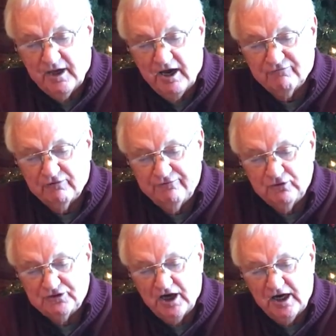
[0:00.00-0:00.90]
After a
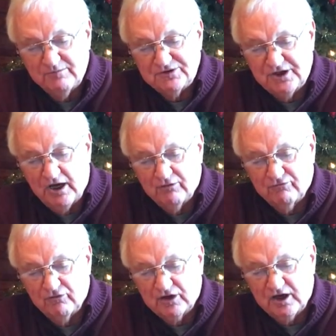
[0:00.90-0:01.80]
few times down
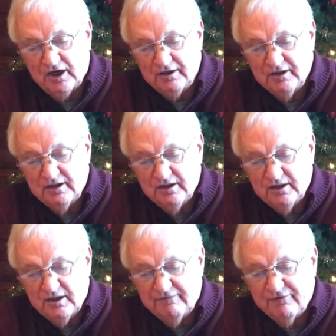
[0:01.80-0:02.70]
through the cut,
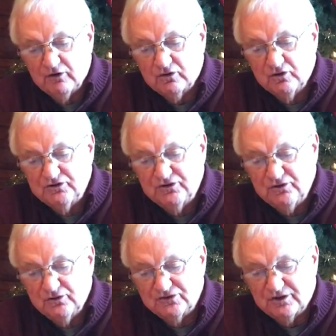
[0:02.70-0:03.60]
it felt good to
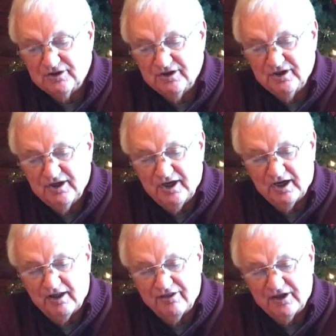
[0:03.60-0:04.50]
use it, and
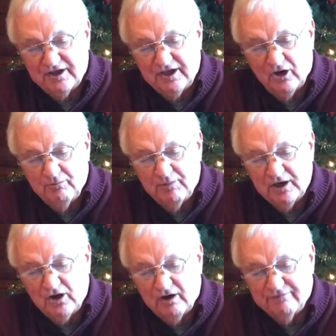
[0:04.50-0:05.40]
I think it helped my
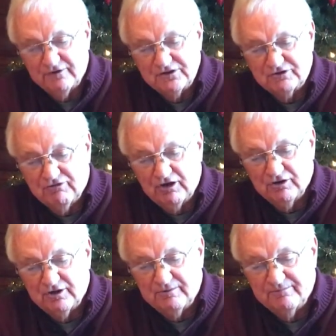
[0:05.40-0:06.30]
confidence
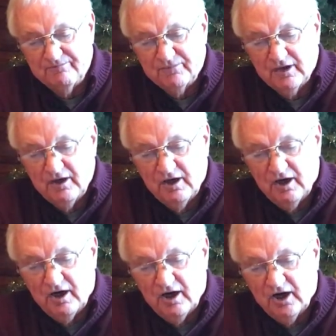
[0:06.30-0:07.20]
greatly.
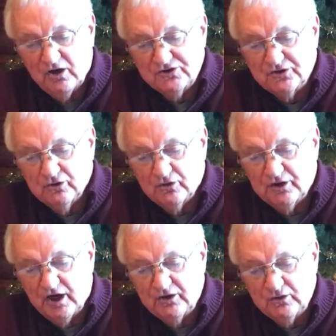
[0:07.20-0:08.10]
I also learned
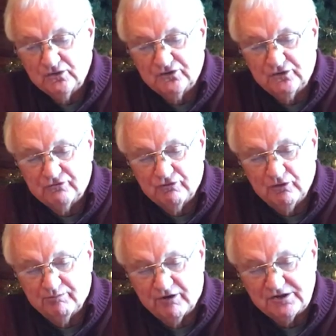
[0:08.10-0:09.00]
how to use the
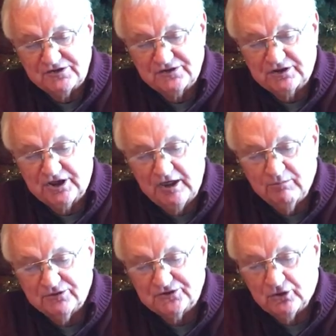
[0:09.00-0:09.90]
drill press, the
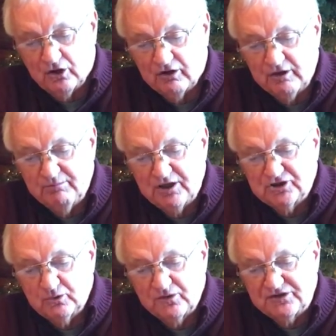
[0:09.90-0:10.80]
table saw, and
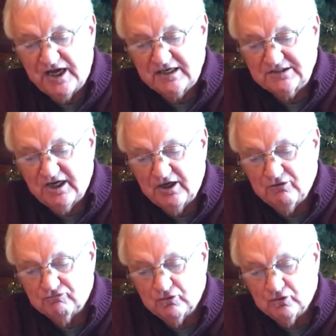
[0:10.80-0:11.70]
measure with
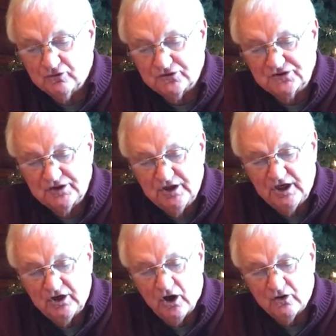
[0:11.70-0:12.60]
tactile rulers
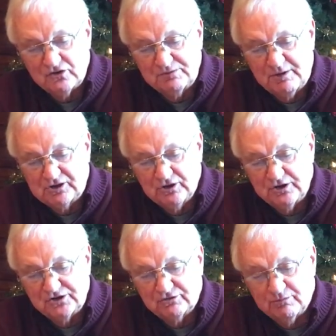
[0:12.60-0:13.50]
and other special
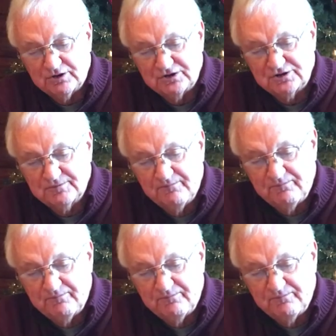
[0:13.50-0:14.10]
instruments.